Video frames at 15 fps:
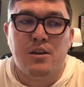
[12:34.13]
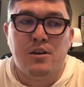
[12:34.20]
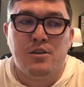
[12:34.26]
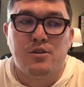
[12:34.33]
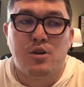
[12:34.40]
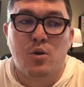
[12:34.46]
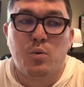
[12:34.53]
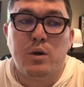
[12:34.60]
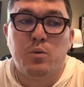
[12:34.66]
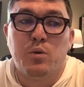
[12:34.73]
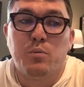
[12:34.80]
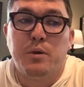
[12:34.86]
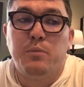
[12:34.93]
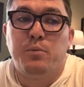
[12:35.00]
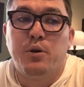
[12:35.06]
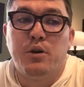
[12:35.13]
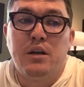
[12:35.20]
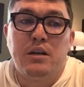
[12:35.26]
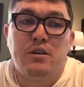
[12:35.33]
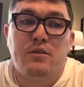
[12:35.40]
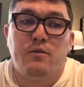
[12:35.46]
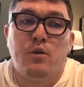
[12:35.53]
So we will be
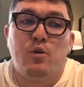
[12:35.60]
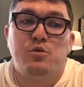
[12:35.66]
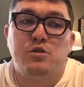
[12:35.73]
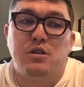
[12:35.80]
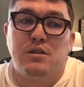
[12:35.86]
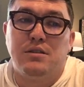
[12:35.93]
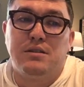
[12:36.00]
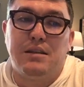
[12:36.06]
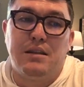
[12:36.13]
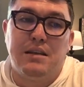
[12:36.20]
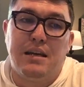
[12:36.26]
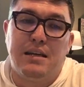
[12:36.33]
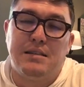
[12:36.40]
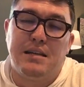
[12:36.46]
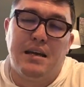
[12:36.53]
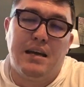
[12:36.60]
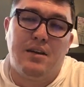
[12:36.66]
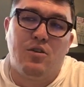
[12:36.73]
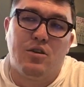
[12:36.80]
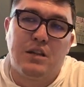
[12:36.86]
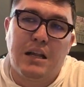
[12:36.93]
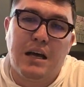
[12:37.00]
putting devotions in the days ahead
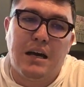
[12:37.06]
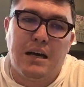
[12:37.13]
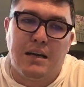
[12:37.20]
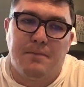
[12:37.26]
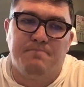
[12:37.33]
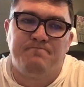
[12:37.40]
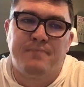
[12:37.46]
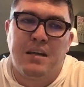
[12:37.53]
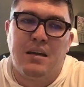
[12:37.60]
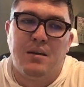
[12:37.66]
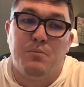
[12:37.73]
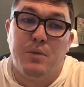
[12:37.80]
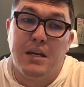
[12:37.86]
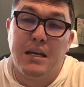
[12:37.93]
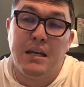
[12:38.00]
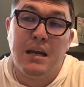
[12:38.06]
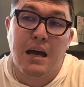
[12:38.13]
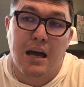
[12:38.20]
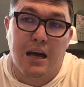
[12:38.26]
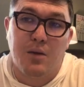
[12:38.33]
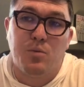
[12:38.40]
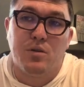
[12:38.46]
online. Many
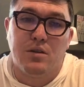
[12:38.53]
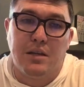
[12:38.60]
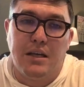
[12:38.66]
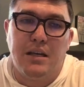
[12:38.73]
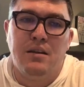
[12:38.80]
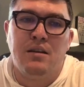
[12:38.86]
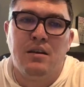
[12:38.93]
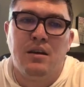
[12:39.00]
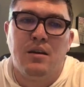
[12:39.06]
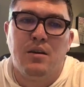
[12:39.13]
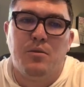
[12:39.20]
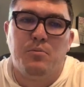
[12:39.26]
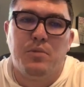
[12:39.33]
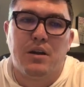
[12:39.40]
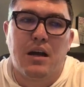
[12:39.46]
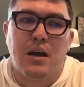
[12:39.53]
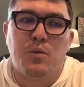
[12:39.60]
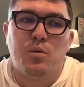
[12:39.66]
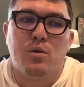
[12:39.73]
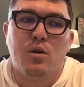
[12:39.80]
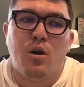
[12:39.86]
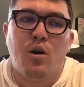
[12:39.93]
I will lead, but I
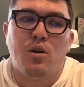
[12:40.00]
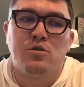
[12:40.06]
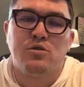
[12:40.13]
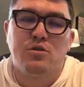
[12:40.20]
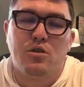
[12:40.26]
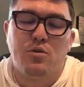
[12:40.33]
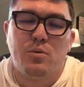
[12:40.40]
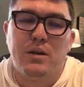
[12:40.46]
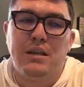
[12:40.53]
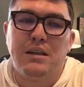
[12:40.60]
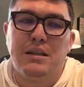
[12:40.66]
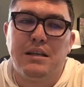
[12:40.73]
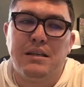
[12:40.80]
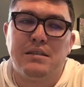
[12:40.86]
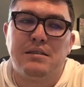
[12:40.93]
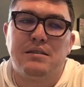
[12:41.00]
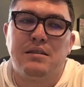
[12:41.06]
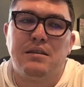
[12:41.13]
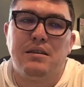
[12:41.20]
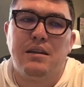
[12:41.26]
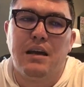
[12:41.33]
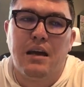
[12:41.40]
will also enlist
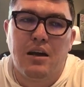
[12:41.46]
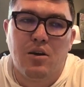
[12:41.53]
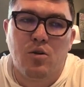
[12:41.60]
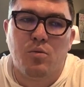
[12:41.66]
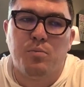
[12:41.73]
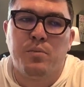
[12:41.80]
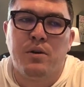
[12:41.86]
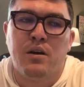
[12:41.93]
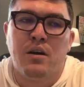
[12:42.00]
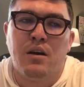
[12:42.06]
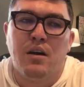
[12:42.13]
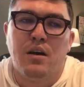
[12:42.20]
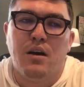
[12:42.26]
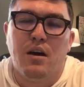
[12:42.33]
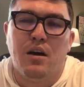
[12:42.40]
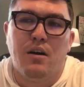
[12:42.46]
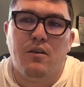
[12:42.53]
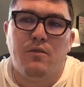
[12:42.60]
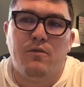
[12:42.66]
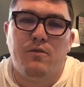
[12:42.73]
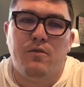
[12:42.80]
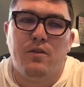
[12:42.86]
the help
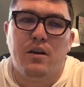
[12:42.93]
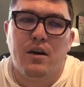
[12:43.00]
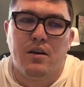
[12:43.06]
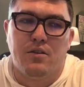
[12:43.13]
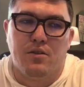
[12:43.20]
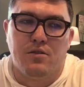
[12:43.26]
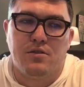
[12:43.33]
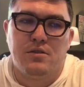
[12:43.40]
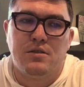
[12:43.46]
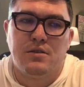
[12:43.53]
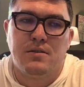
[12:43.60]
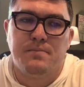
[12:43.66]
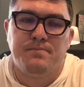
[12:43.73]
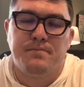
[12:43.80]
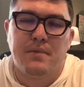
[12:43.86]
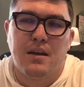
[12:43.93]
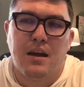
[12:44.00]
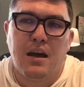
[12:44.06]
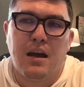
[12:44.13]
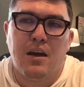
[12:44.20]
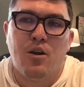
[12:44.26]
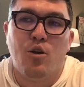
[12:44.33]
of others.
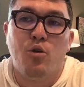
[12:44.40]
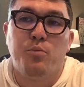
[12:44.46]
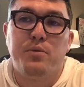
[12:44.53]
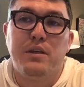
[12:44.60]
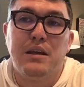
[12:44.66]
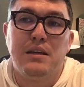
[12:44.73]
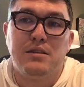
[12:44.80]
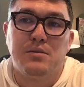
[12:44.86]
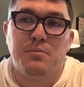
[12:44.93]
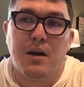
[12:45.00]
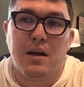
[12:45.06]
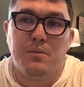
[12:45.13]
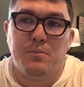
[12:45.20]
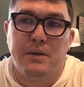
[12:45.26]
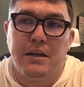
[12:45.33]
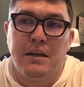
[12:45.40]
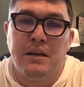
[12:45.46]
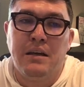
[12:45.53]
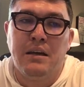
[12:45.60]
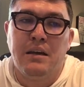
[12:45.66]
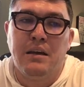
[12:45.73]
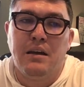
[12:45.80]
I hope these might
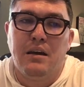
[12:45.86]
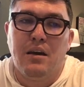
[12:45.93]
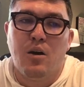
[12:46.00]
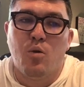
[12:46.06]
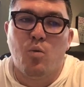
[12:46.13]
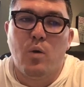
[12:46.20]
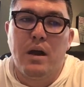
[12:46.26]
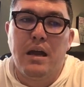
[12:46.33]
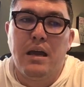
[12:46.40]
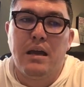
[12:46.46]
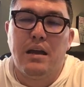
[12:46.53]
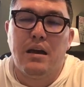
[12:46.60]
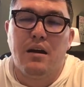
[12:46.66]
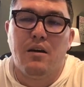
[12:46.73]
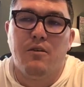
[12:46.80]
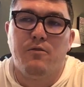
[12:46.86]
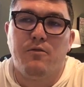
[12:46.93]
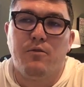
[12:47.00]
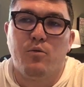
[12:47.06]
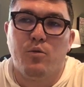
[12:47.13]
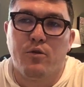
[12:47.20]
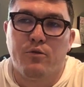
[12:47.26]
be a way of
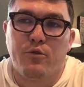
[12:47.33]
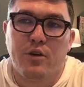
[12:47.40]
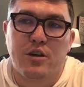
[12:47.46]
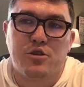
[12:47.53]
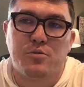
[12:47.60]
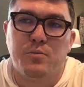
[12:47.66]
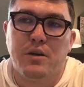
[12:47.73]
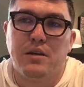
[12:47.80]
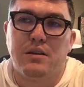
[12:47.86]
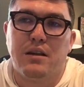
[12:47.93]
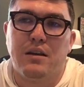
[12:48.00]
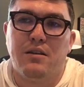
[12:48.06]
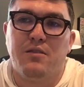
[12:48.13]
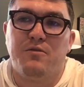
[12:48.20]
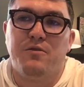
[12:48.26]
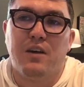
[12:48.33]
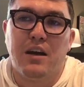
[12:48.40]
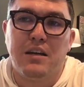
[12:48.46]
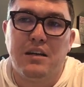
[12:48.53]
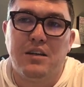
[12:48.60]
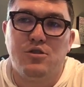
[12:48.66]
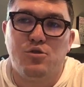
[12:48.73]
refreshment and of
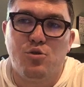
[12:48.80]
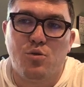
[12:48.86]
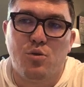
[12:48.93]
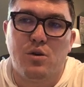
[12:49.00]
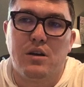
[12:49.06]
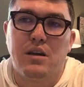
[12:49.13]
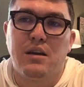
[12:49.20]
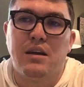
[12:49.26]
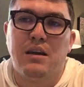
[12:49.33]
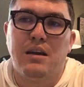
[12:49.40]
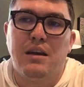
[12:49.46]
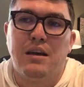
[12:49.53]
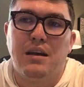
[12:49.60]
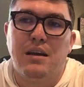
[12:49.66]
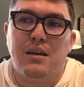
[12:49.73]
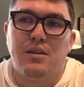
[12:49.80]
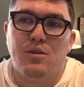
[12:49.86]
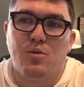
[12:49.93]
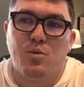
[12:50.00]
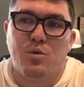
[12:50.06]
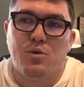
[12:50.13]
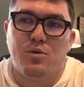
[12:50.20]
finding joy in
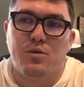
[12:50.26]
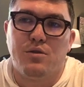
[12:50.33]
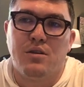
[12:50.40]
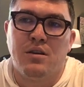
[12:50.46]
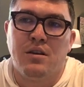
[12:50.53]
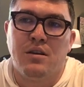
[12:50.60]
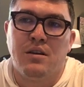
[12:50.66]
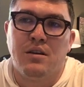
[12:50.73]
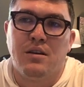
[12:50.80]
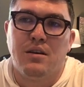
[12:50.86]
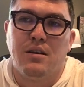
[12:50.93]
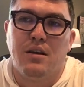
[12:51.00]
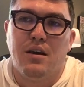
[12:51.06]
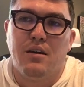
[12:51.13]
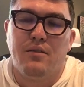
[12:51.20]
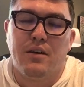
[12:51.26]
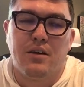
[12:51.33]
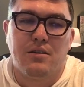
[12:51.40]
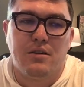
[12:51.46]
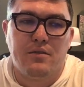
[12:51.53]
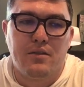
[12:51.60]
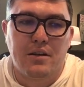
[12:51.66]
the Word of our
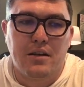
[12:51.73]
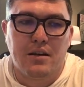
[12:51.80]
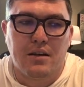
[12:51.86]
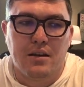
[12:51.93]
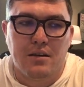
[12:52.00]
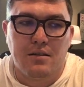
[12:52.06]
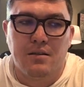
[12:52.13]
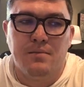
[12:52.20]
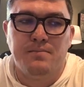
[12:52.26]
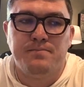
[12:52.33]
living God.